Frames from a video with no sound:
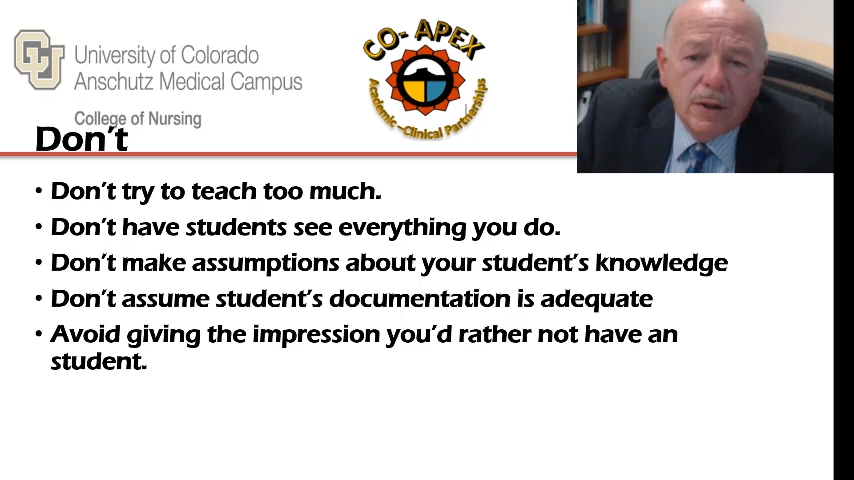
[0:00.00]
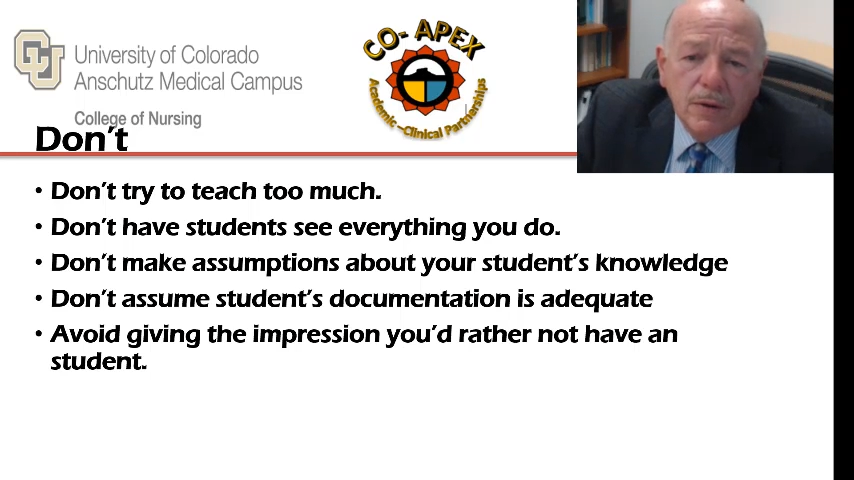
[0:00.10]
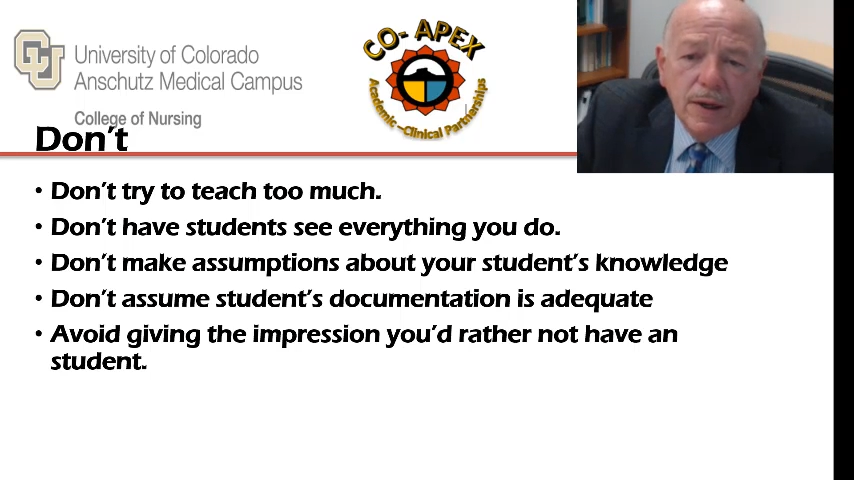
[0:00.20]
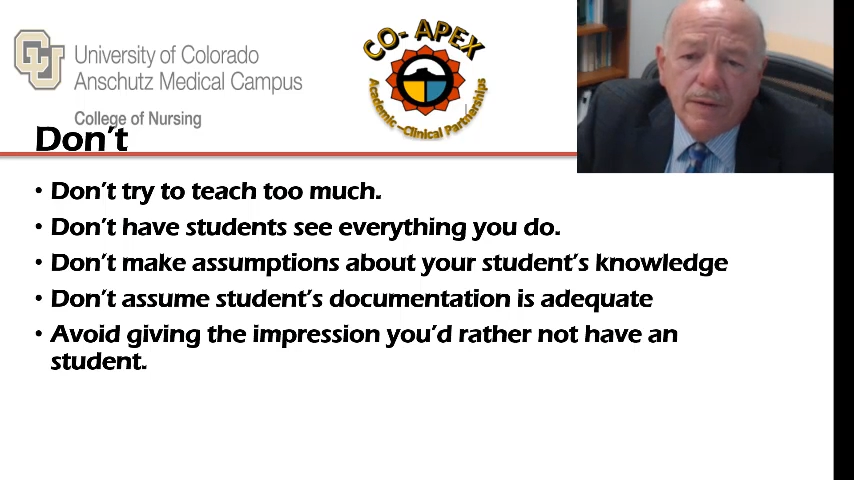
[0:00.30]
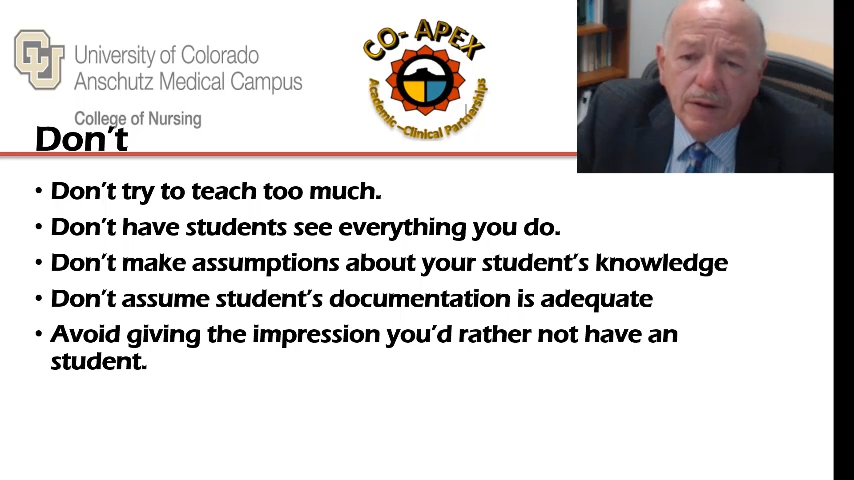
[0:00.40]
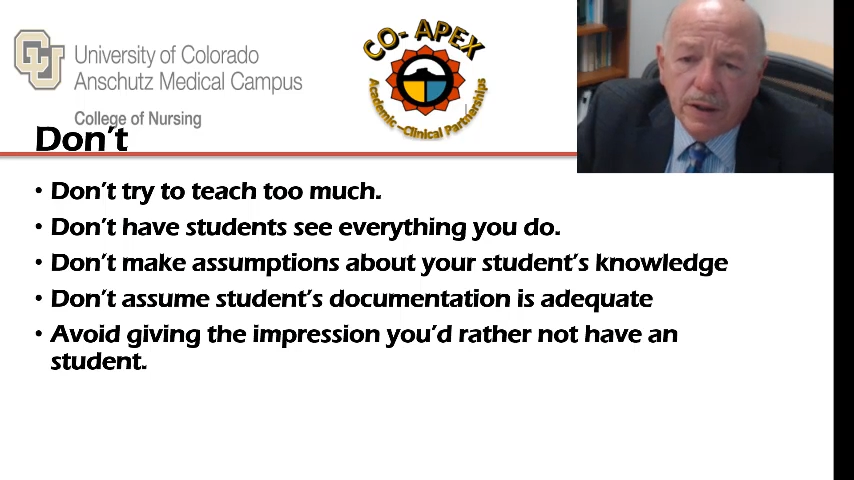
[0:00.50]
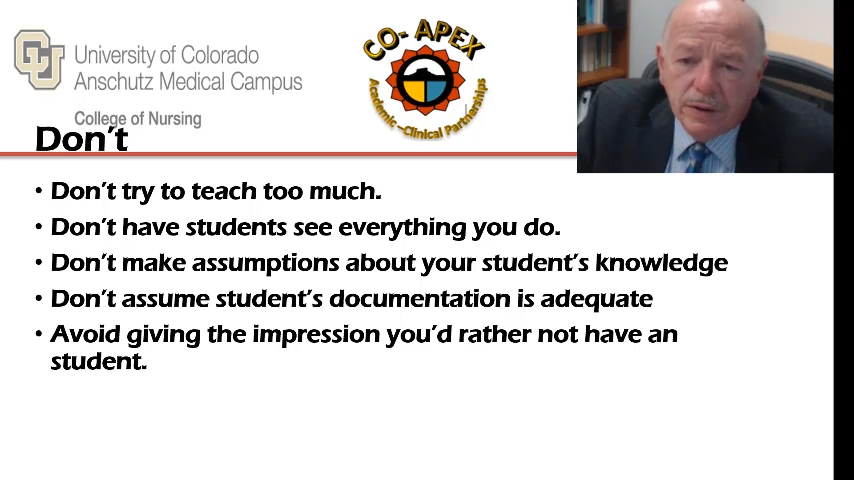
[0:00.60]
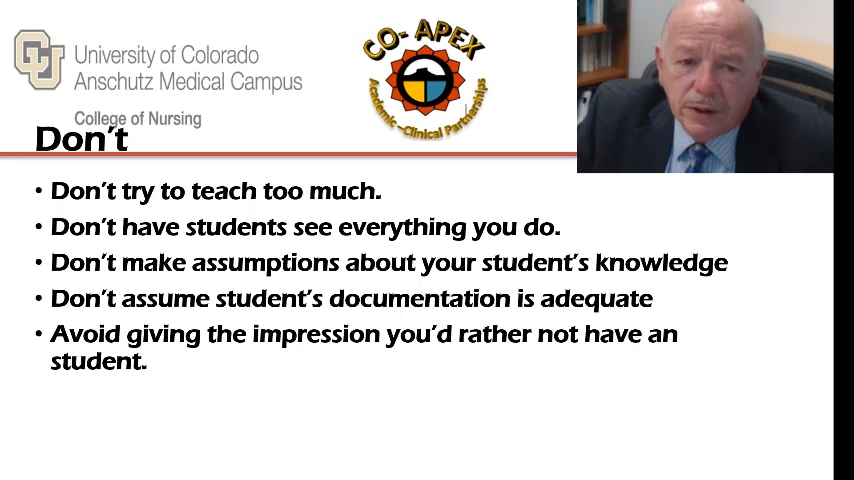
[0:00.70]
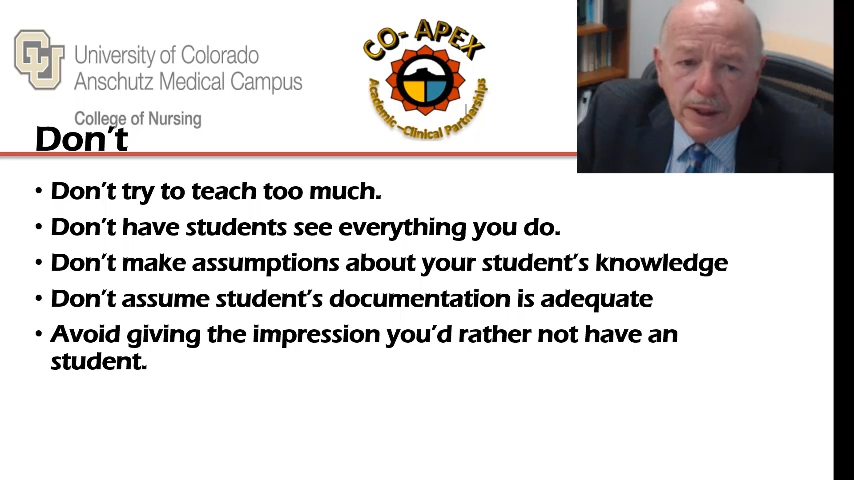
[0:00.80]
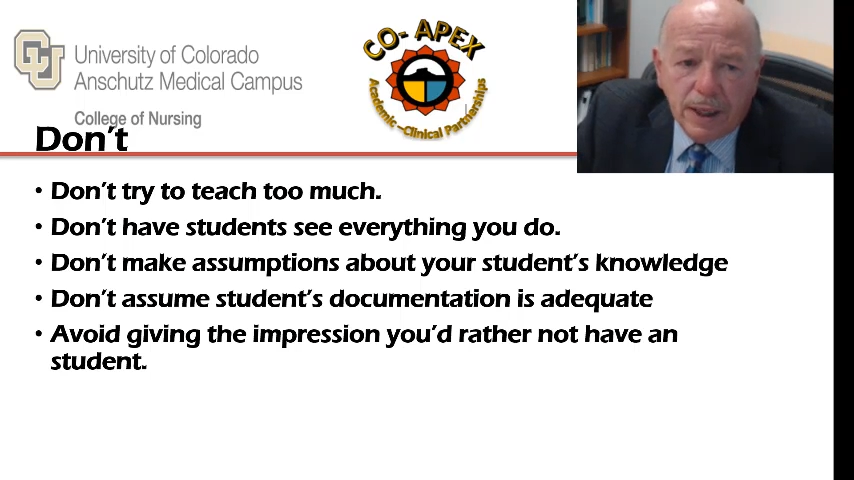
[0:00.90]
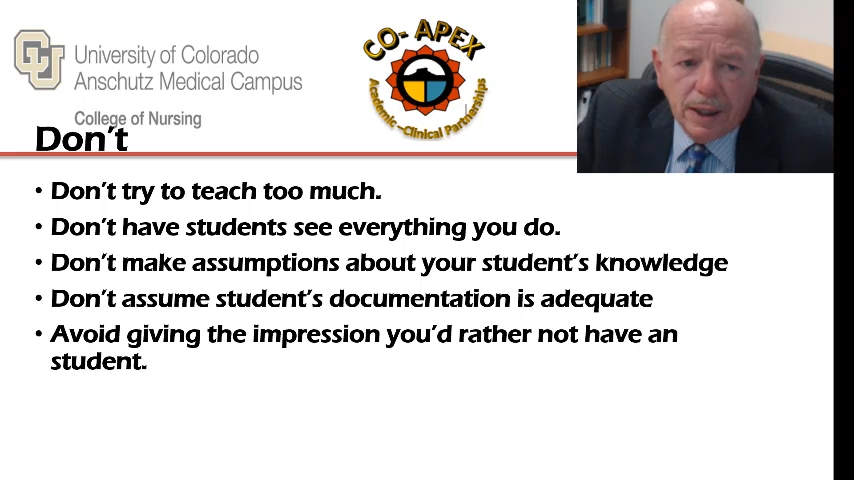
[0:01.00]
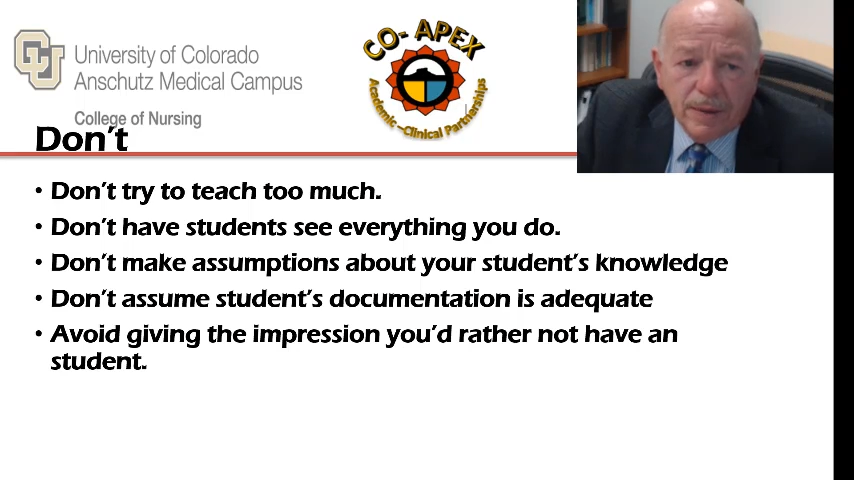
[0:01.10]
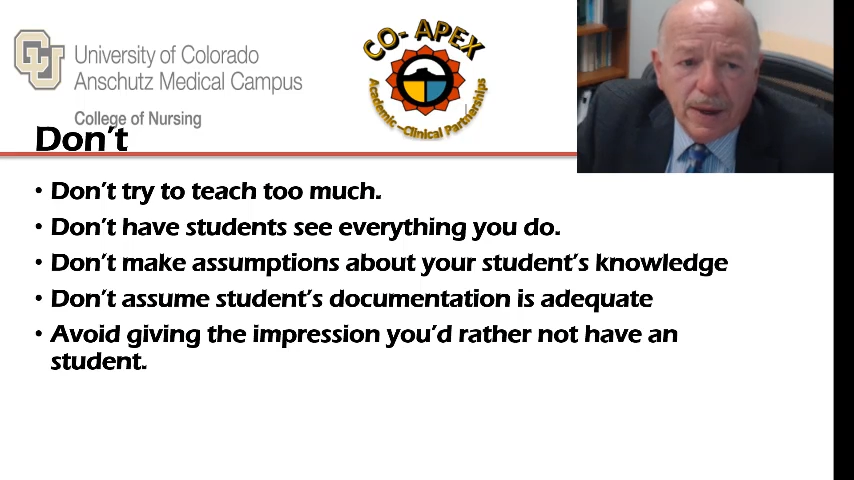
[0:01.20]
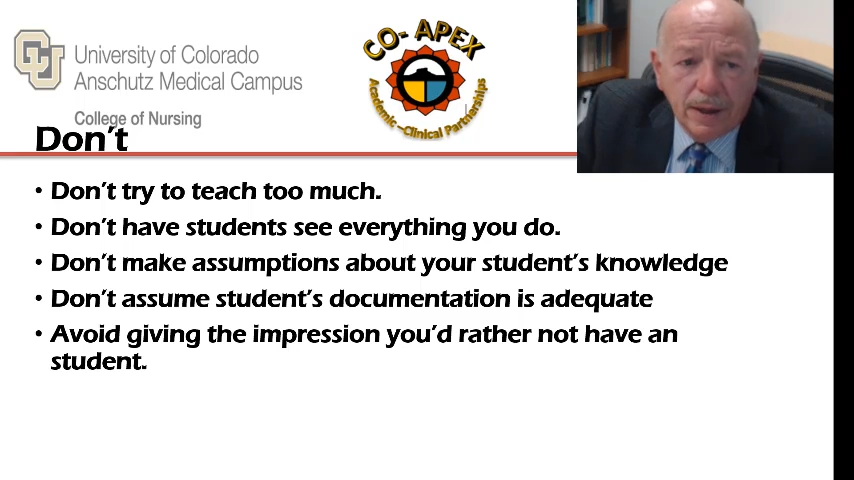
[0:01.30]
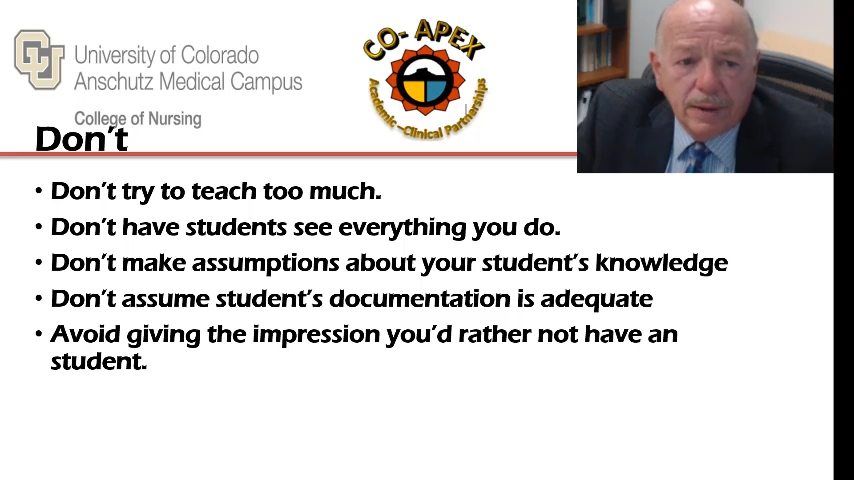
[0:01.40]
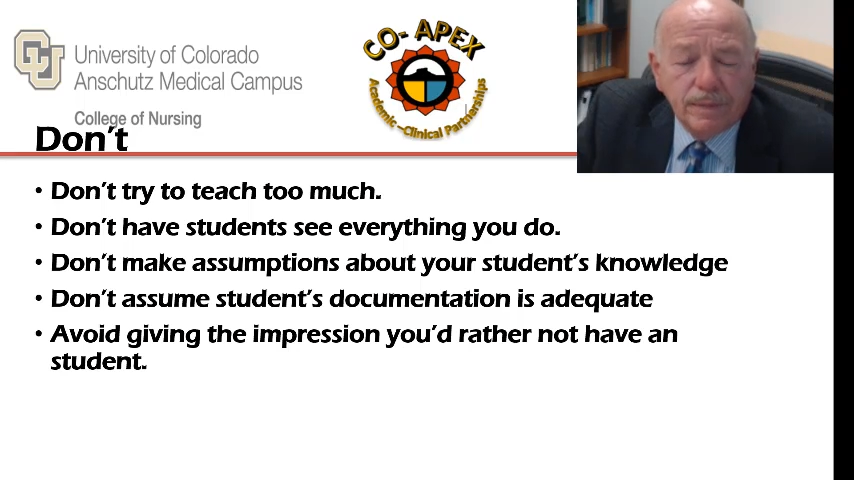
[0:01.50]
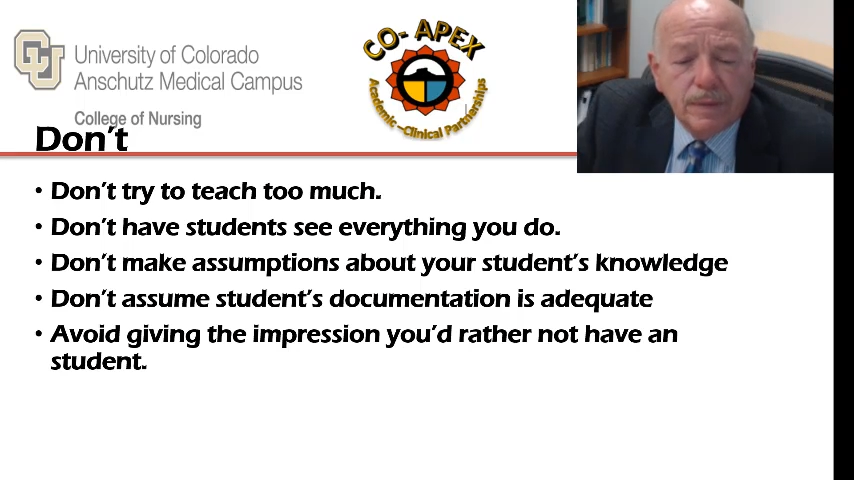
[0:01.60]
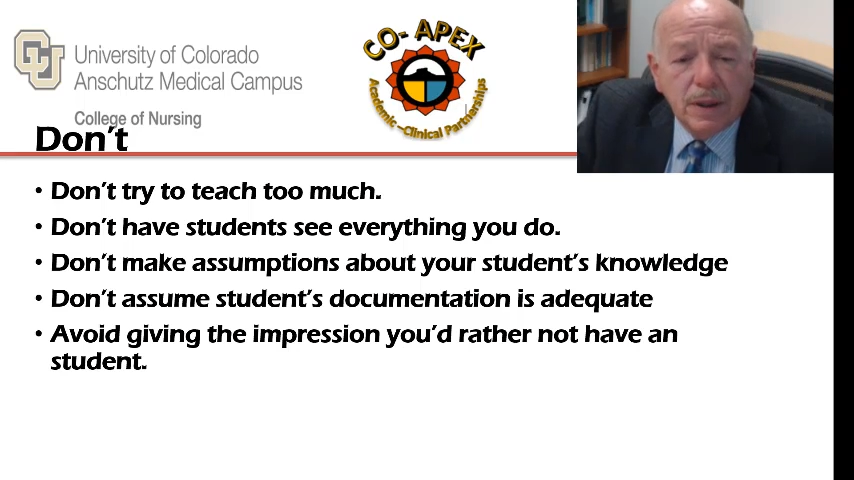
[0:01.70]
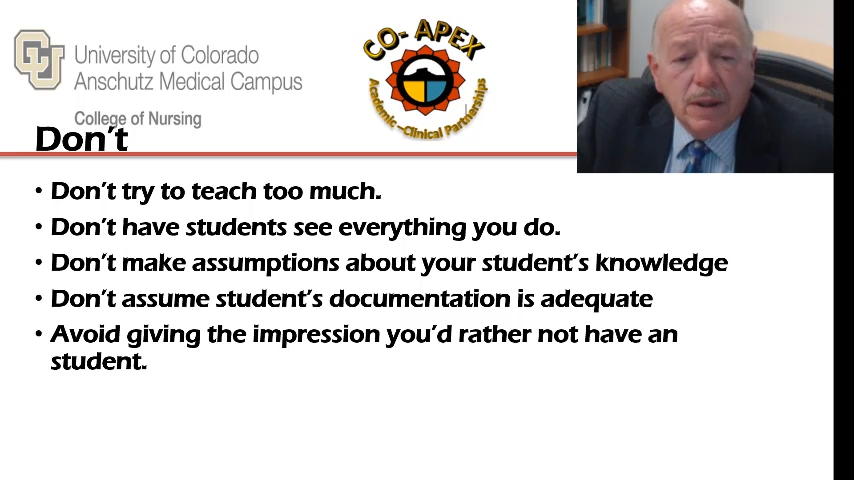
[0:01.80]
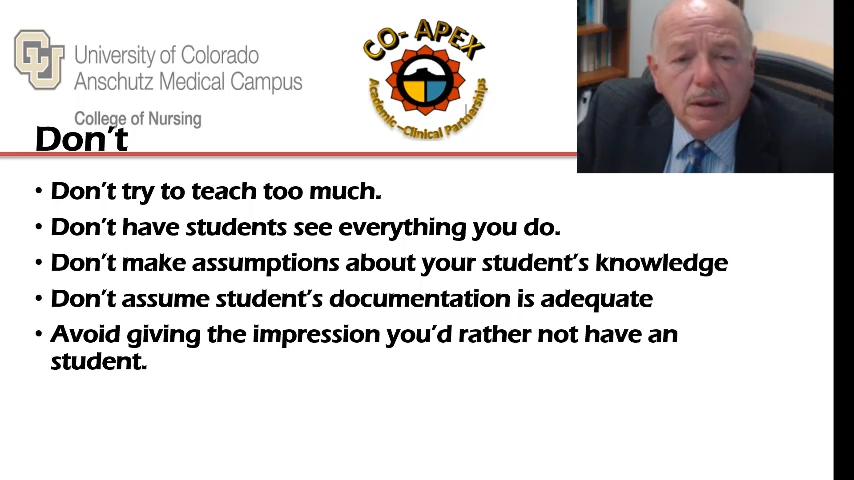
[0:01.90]
or they don't have the understanding
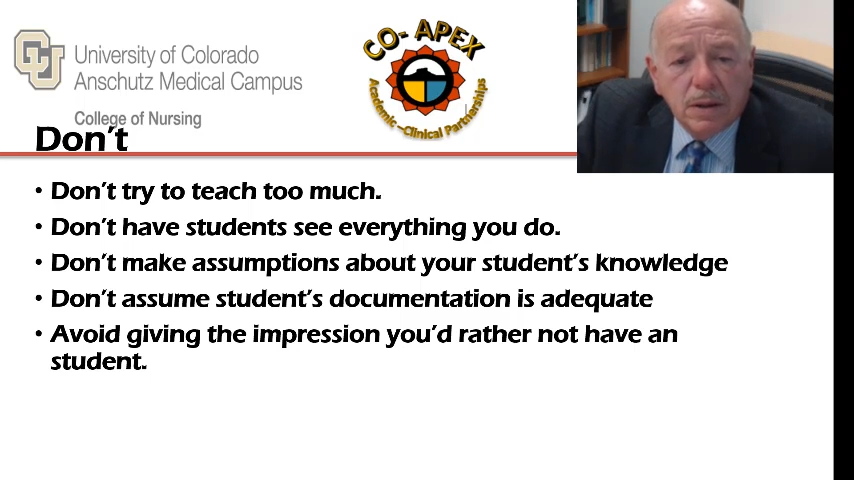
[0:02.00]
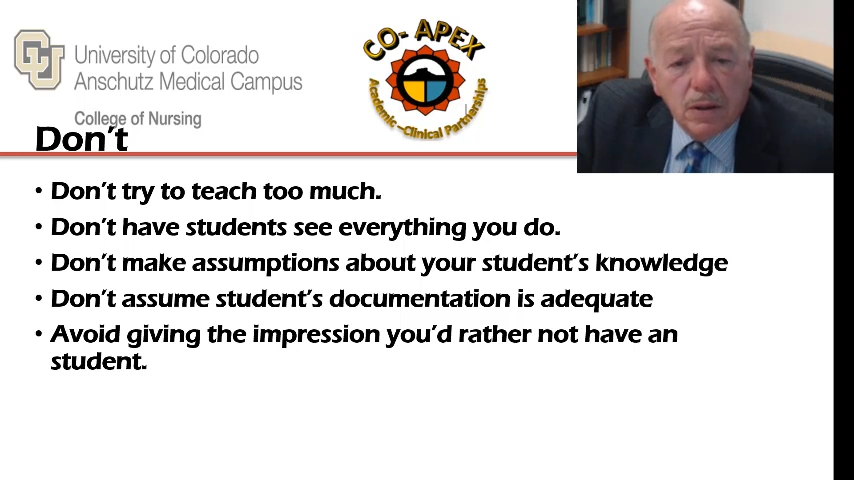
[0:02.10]
about it.